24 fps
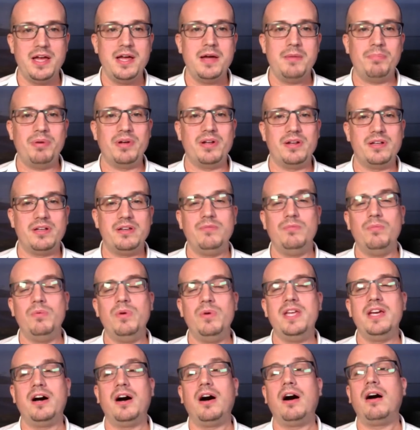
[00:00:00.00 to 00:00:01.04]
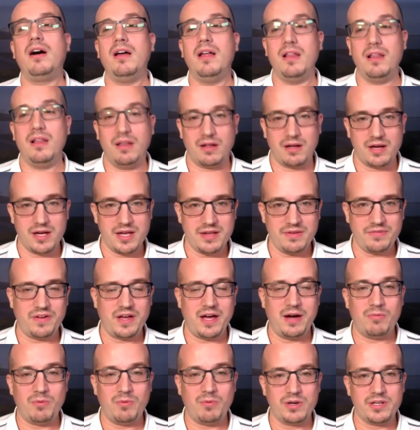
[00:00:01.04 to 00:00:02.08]
But we are alive
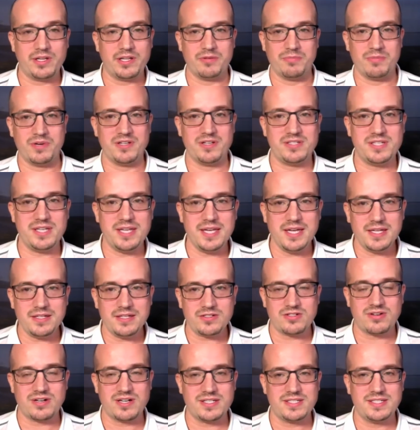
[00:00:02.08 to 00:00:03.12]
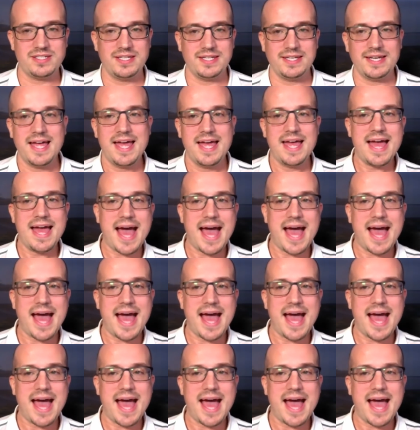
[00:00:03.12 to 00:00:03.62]
at one of the most interesting